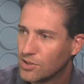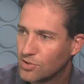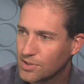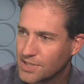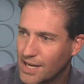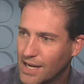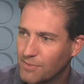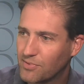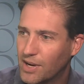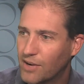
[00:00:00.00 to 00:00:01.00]
took
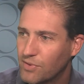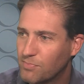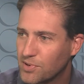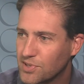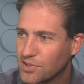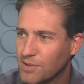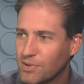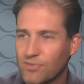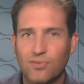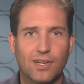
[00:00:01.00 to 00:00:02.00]
time for every person
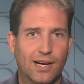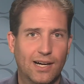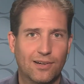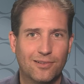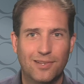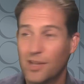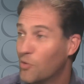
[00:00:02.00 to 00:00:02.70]
coming through the aisle,